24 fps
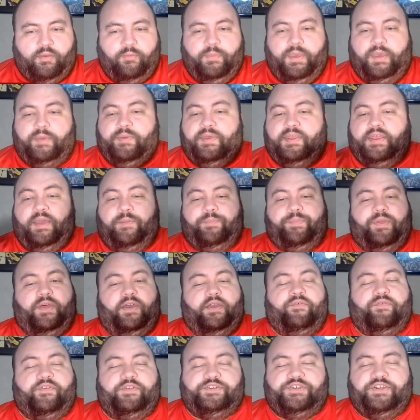Maybe they
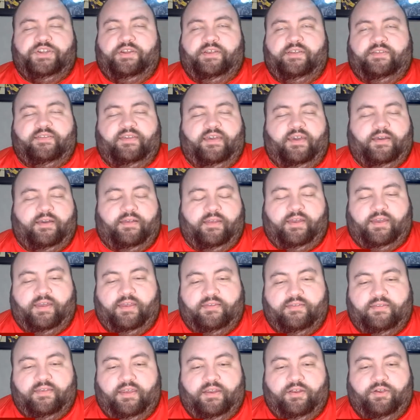play Virginia Tech, like I
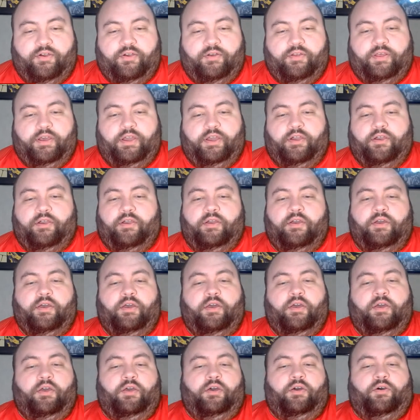said earlier,
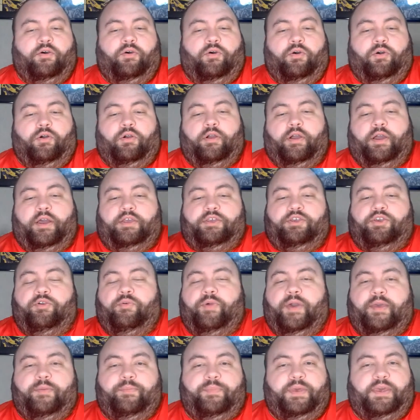or a
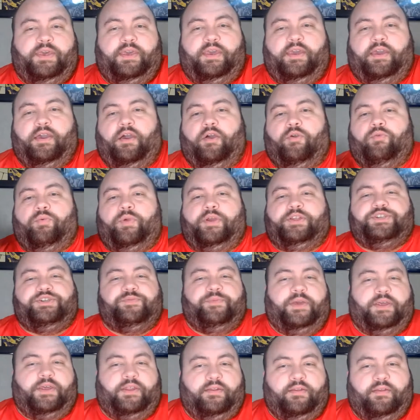UAB, a
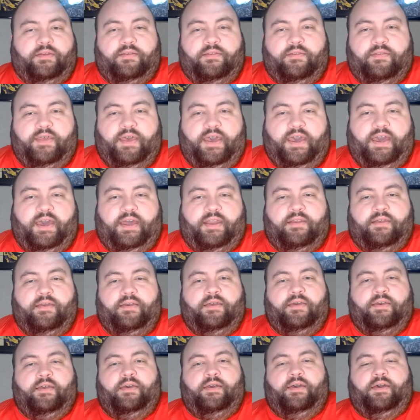Richmond that
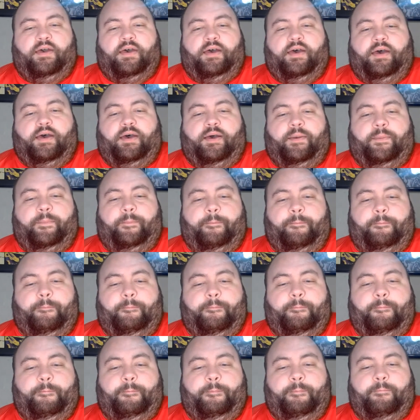um,
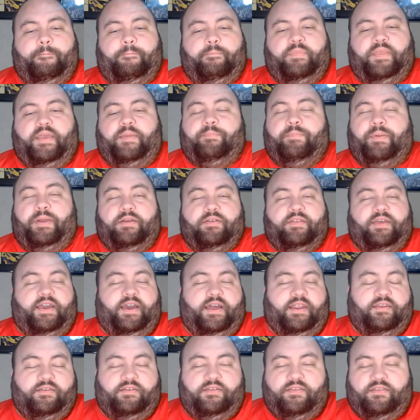they barely
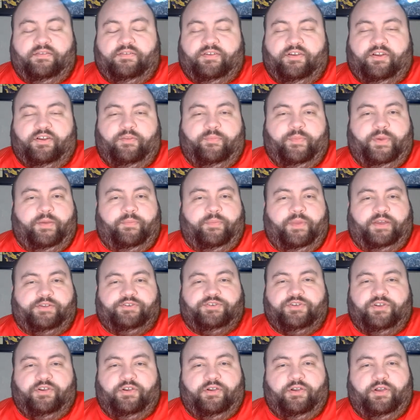got into the tournament. I'm not
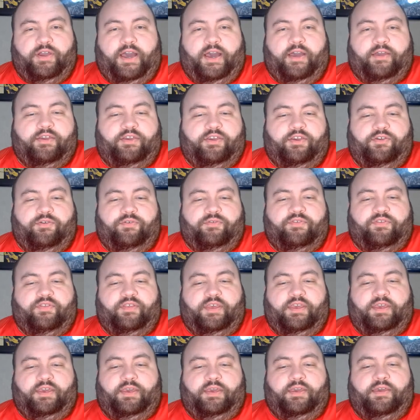sure. I use
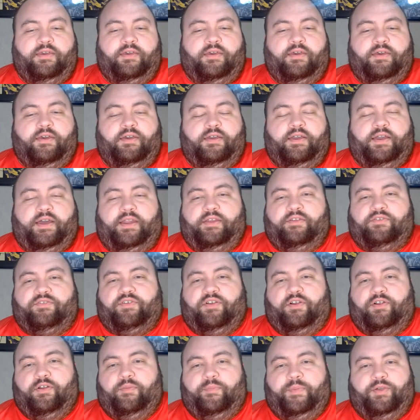the kind of
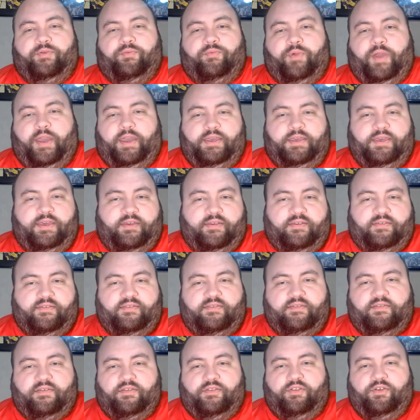tournament
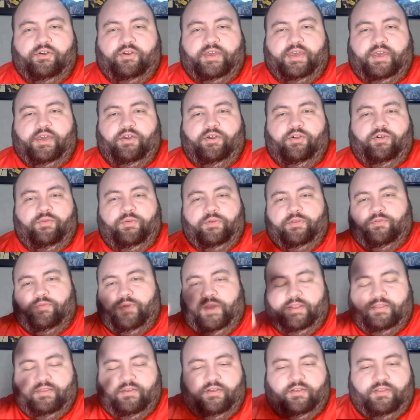rankings to look at who was
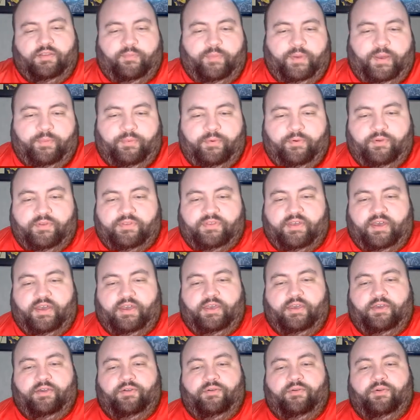right there on the bubble with
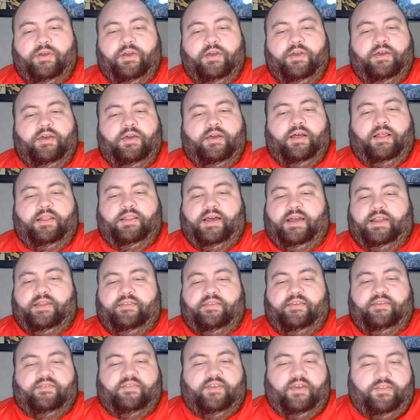IU. A lot
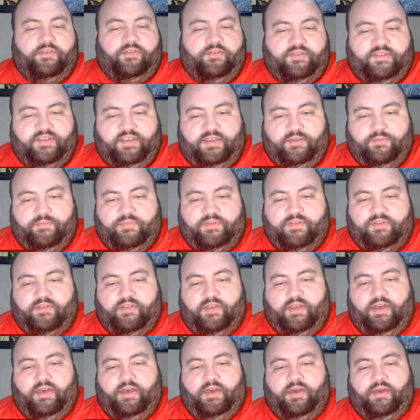of these other teams,
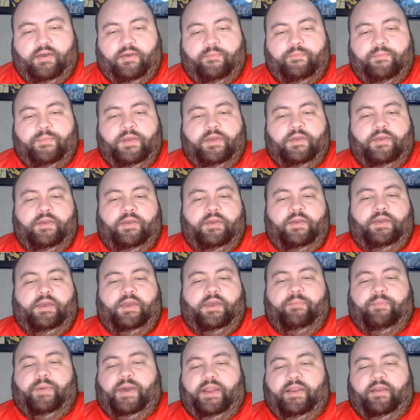uh,
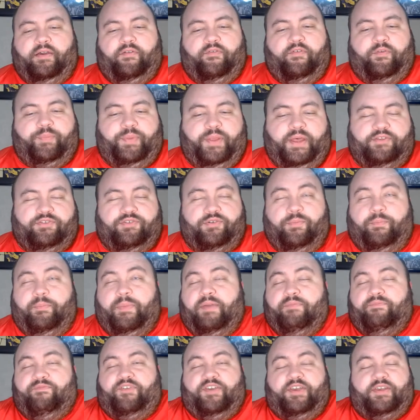it might not have applied to
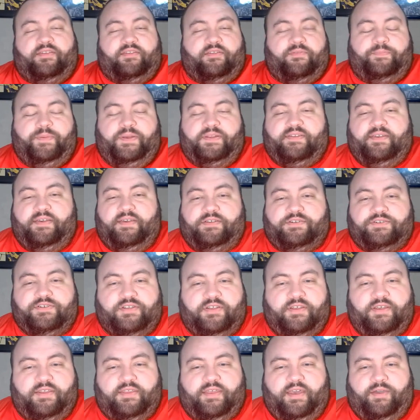Memphis
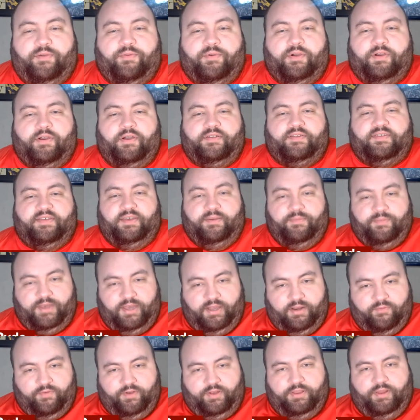potentially. They were a team
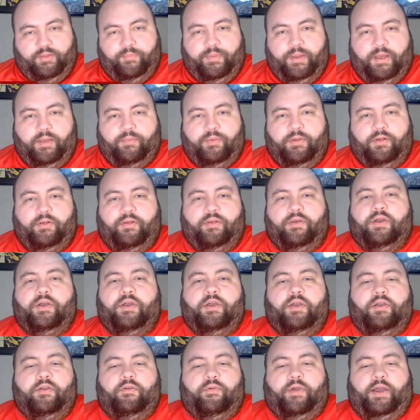kind of on the bubble
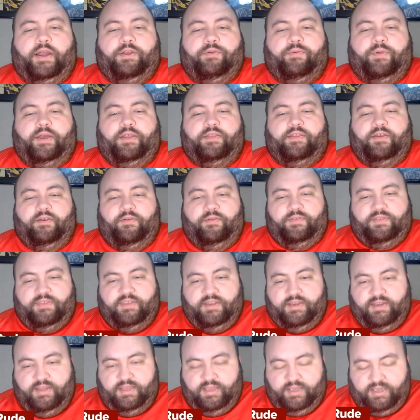right around there with
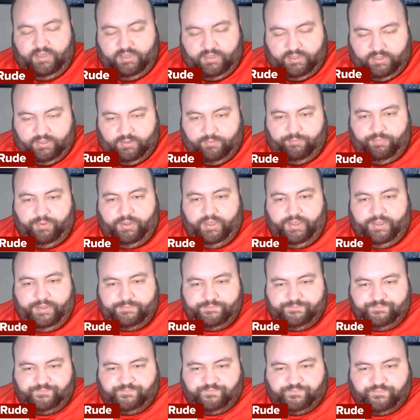Indiana, but